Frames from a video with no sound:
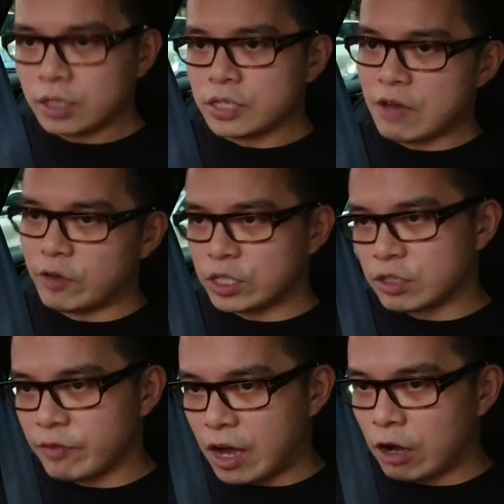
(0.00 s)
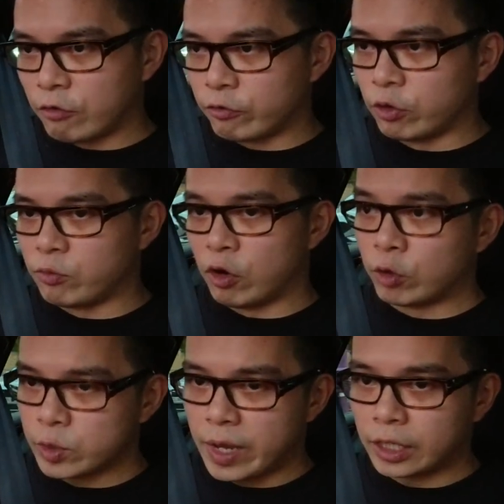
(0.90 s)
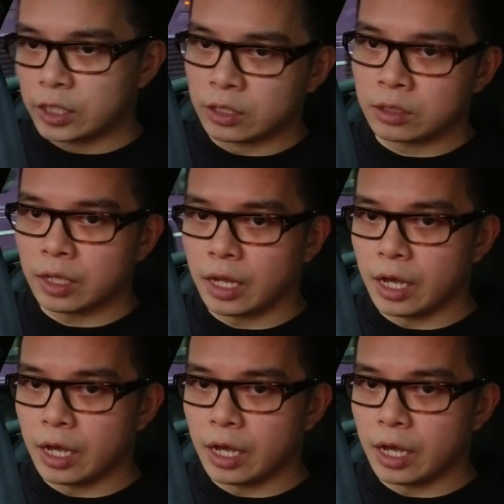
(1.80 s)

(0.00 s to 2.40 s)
diverter valve from Volkswagen,